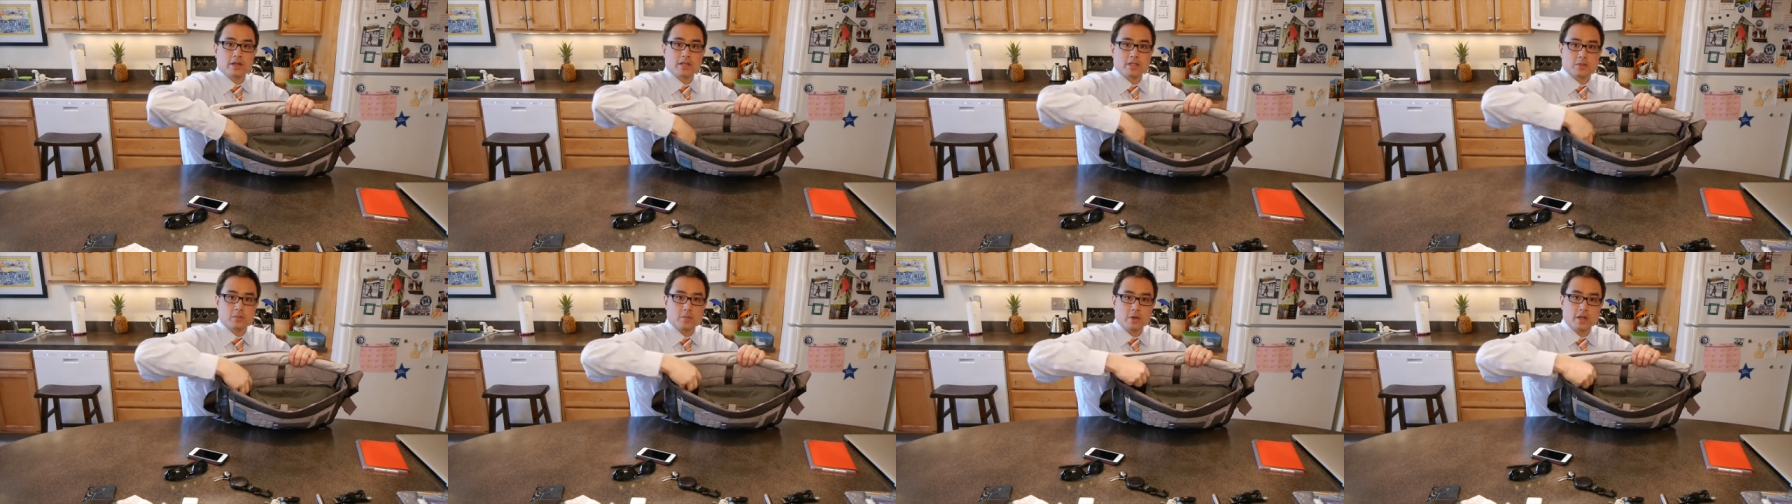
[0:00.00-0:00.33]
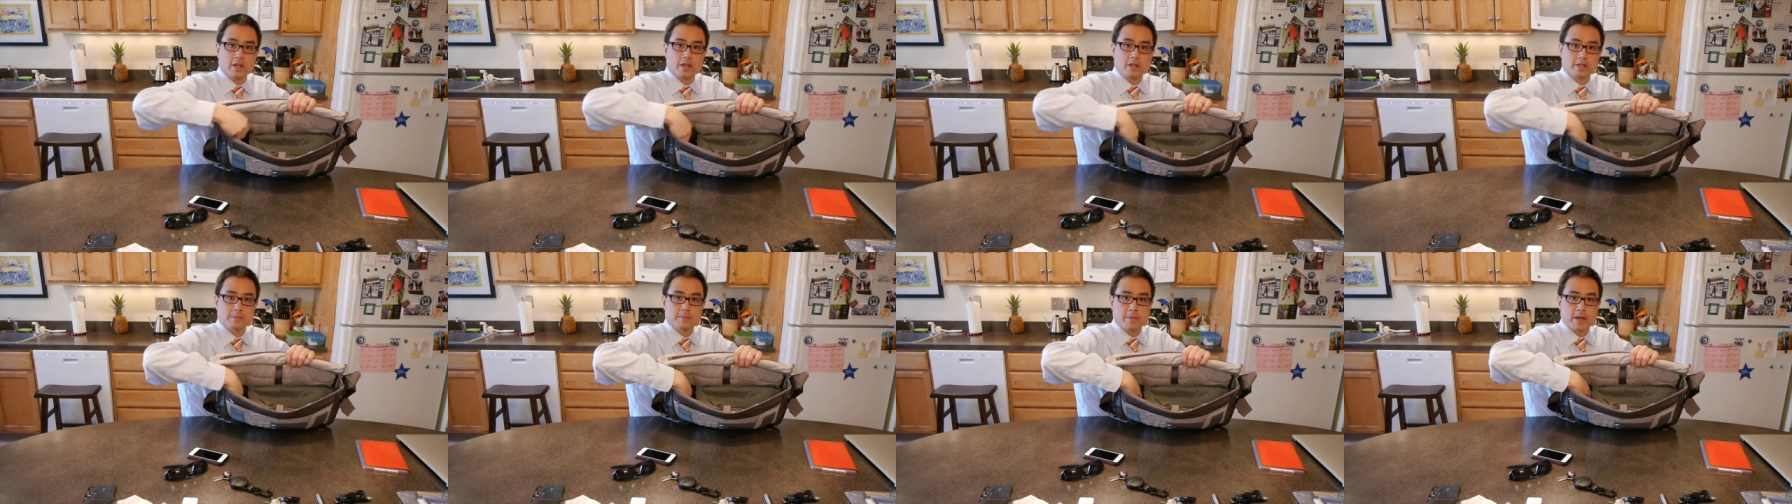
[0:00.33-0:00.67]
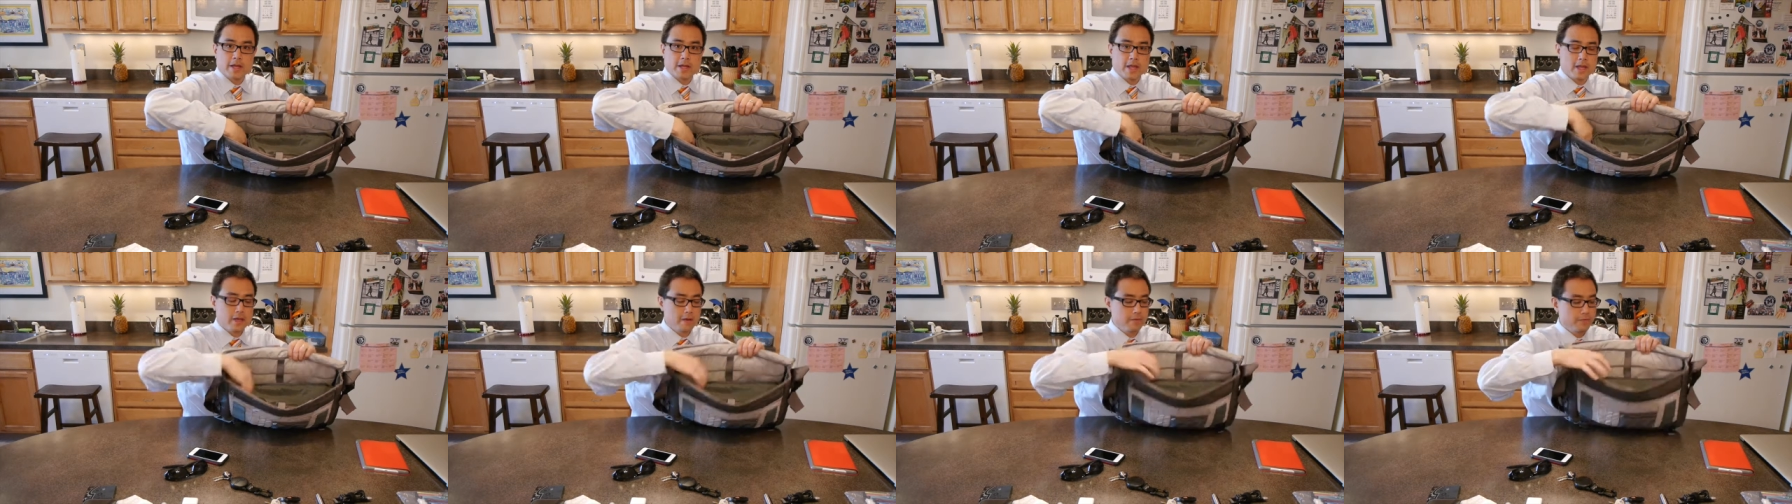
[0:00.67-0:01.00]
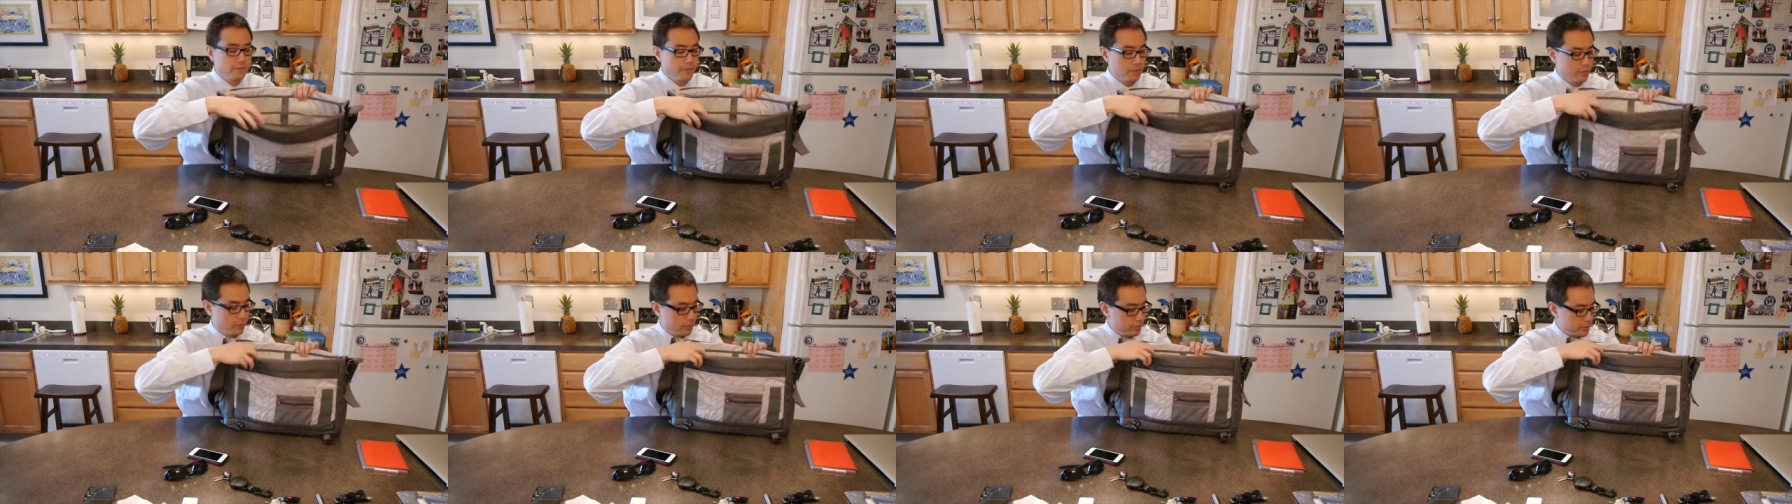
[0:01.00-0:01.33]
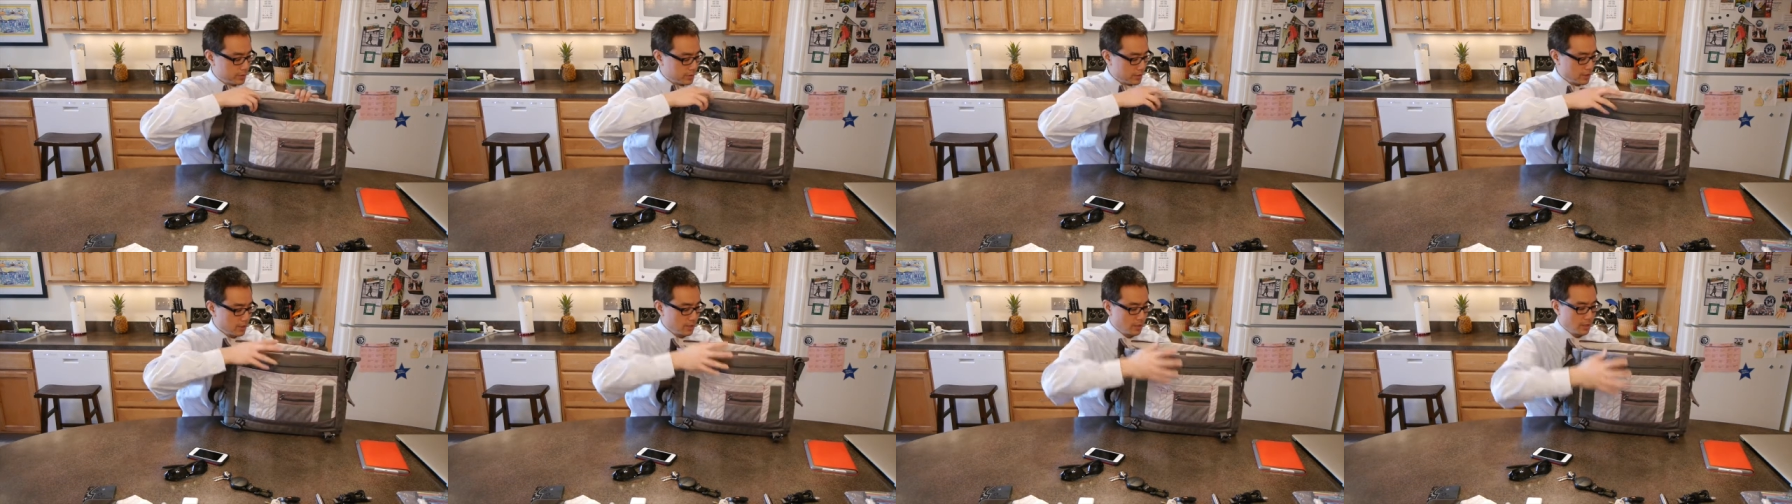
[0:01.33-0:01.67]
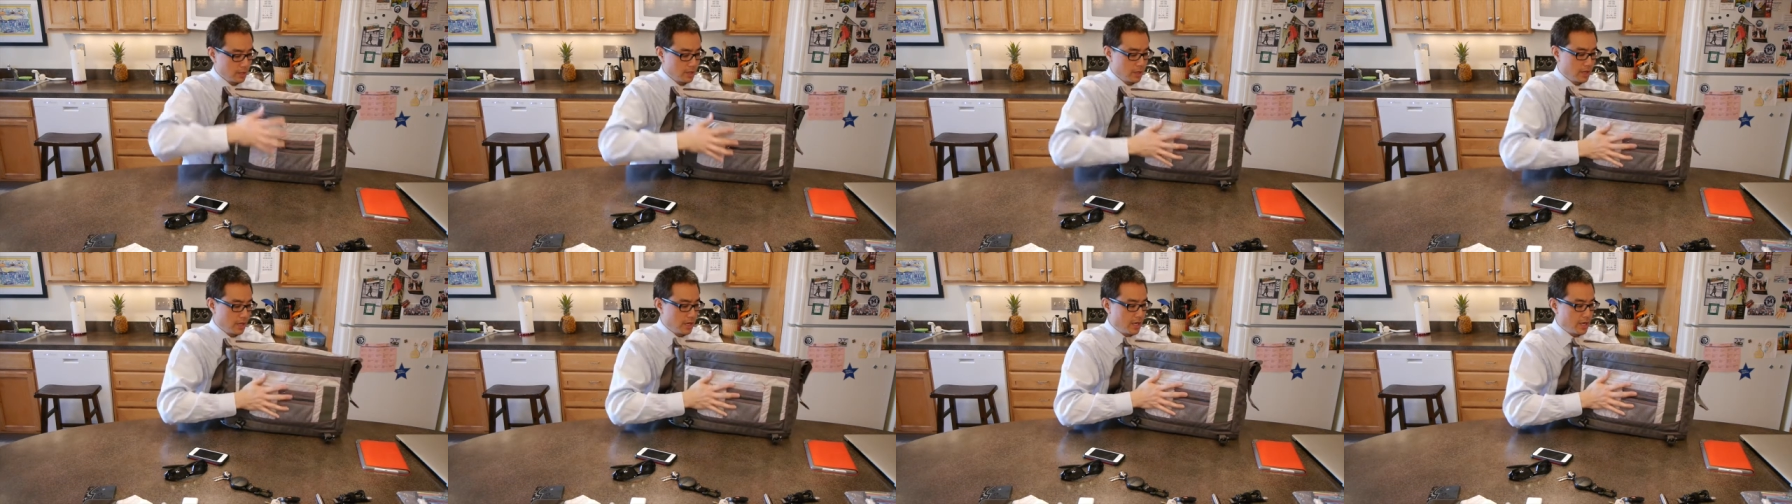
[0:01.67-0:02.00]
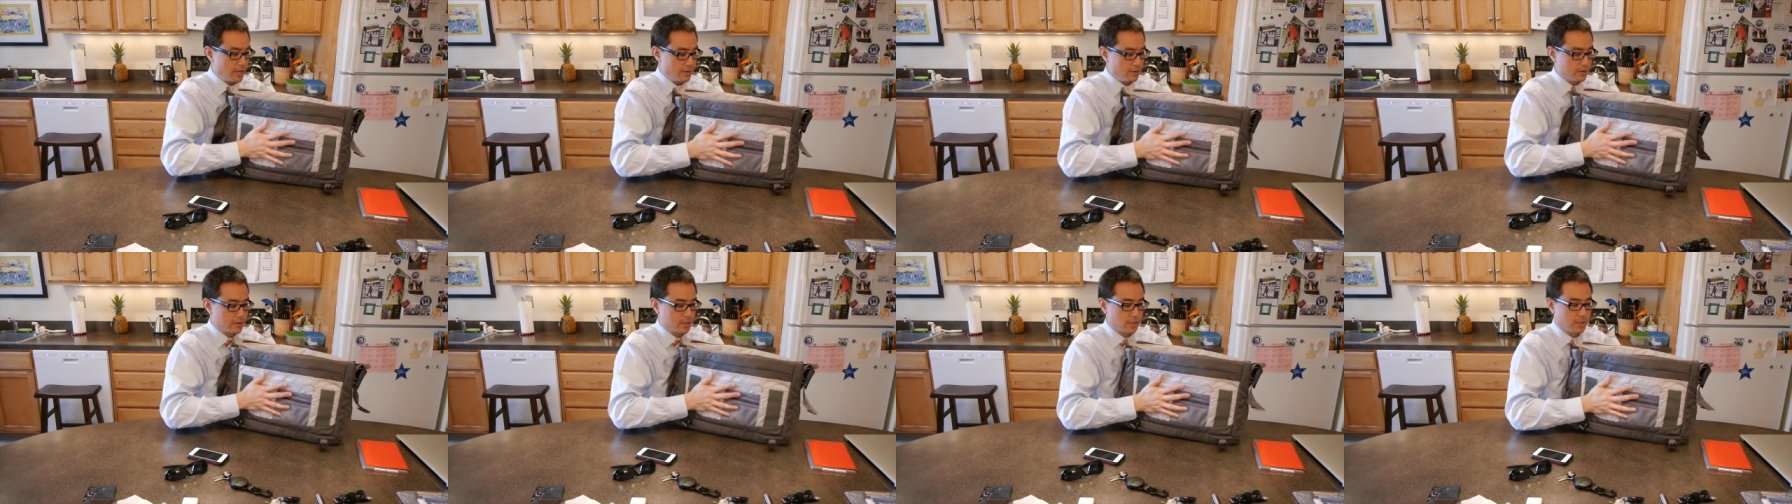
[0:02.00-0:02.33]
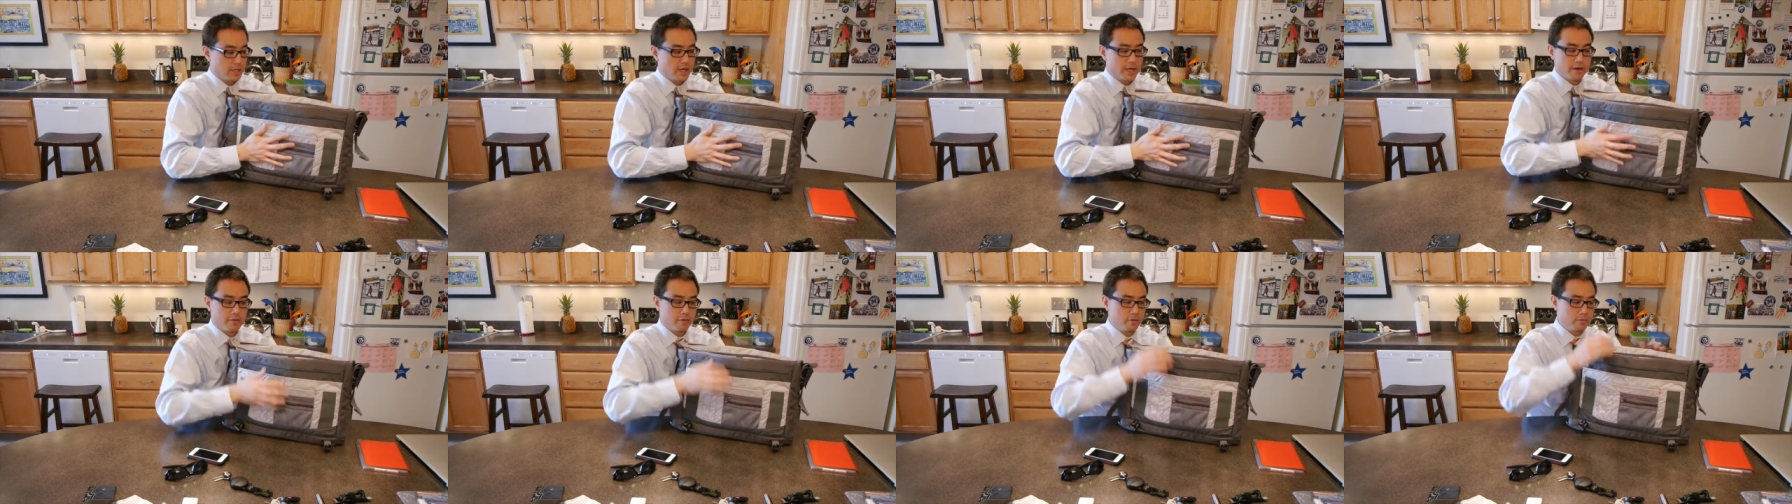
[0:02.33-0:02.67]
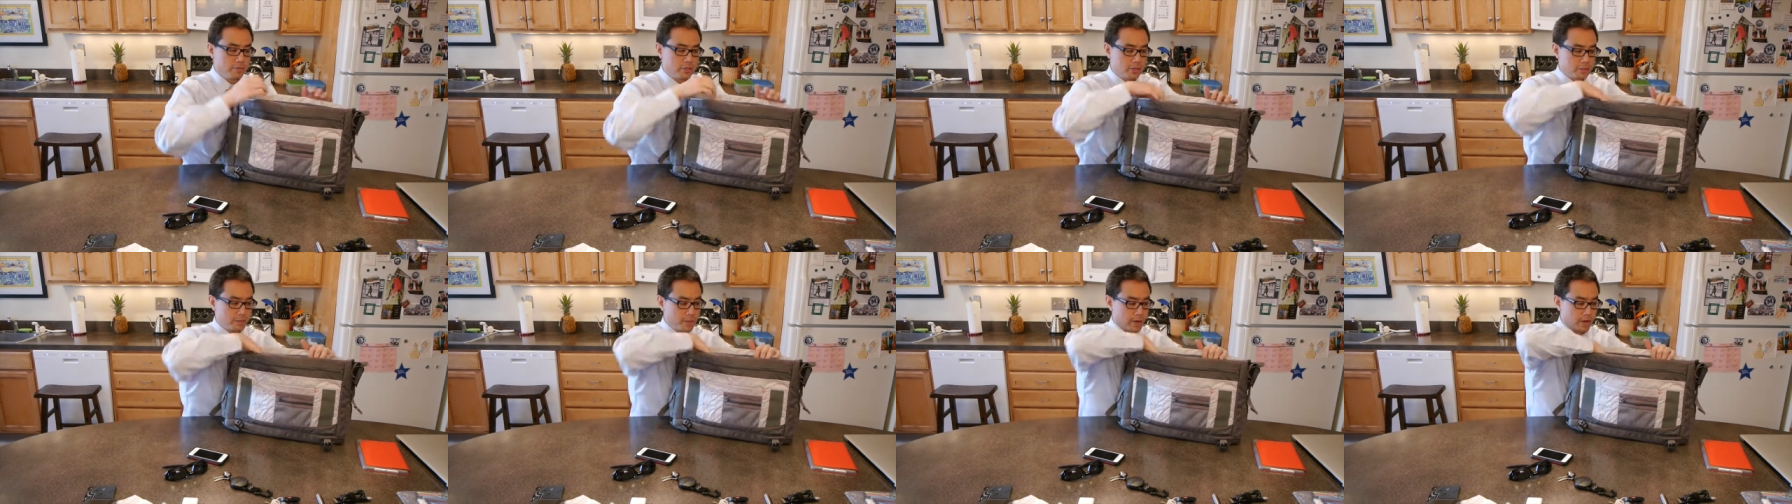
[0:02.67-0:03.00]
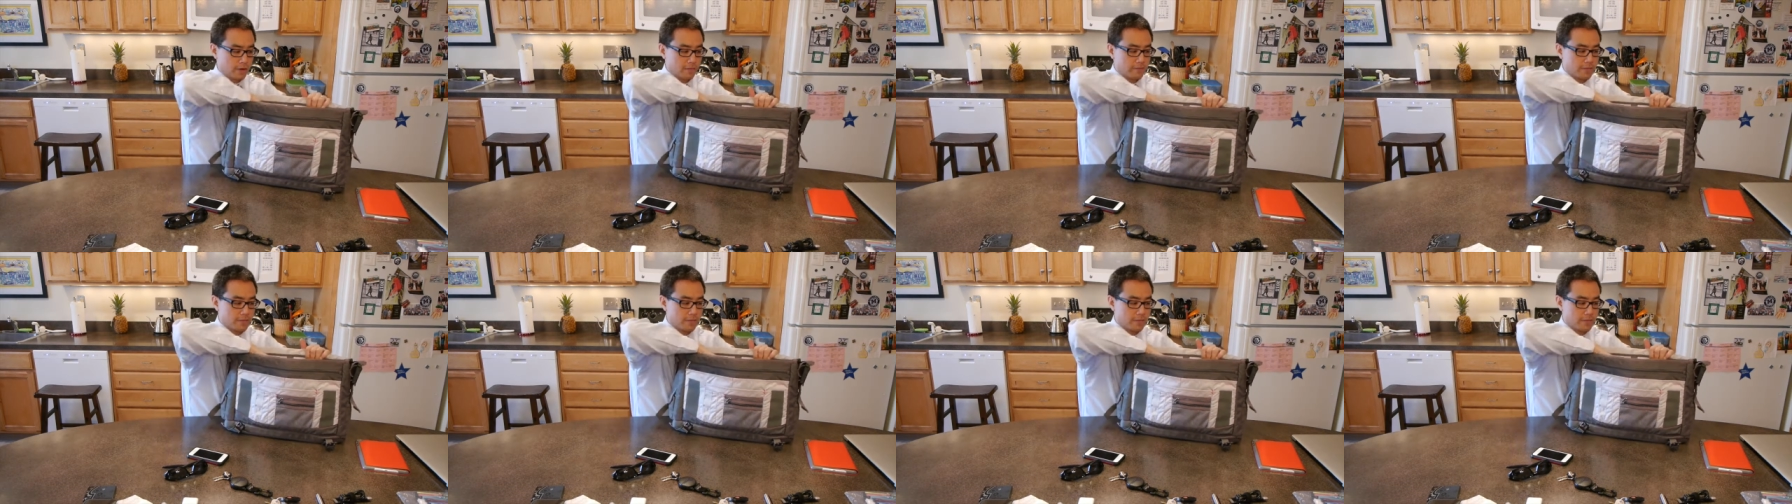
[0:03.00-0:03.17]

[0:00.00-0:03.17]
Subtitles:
as well as my headphones, and there's a lot of room to spare.